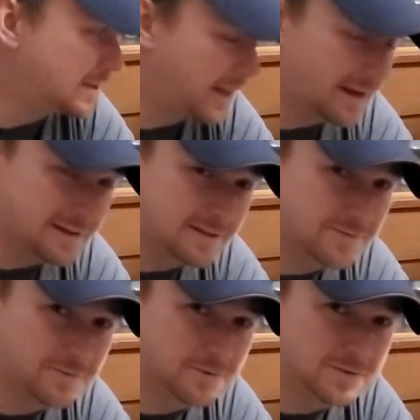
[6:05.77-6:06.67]
and a lot of these
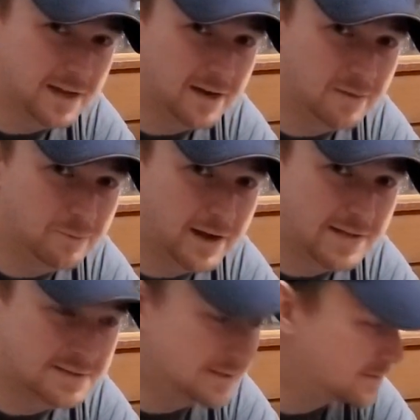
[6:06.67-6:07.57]
foods are
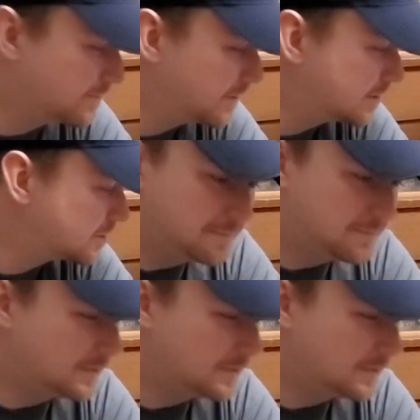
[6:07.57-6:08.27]
processed fish.